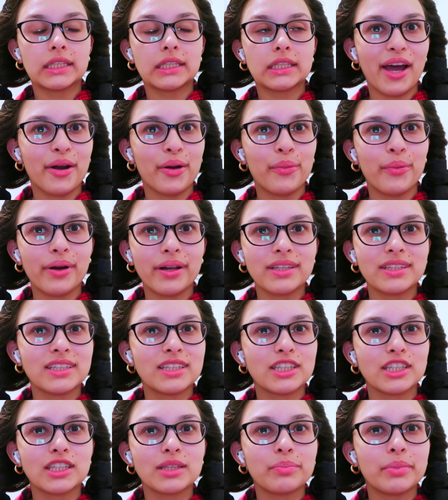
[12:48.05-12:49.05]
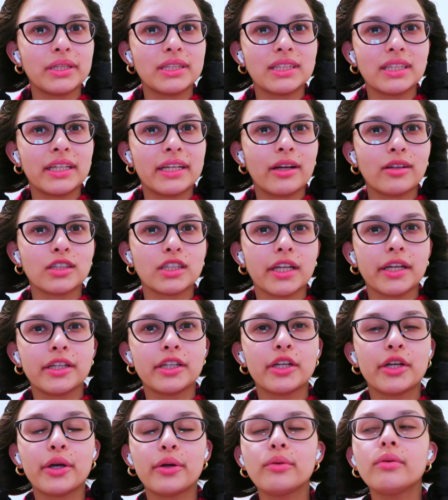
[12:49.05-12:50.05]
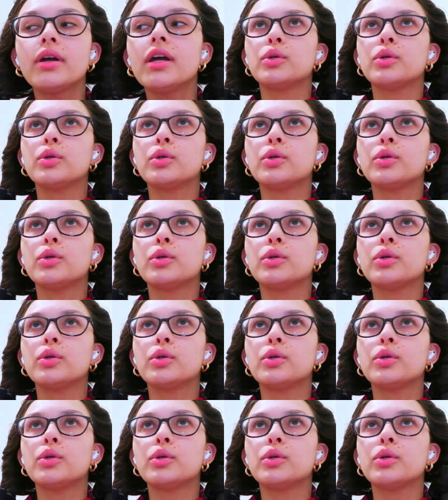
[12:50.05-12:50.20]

I don't want it to just be sitting outside, you know?